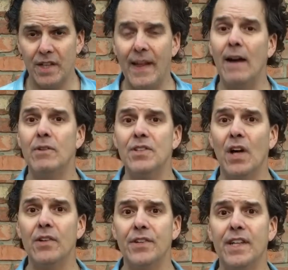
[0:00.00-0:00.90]
and that
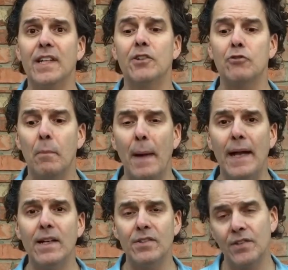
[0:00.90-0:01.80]
resulted in a
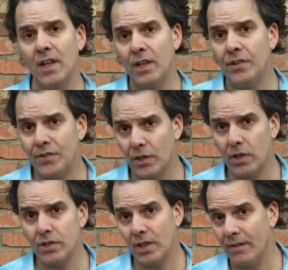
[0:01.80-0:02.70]
tremendous
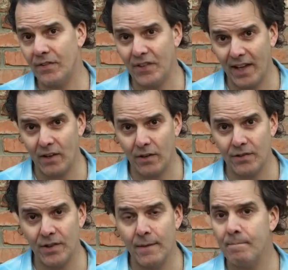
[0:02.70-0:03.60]
surge of sales.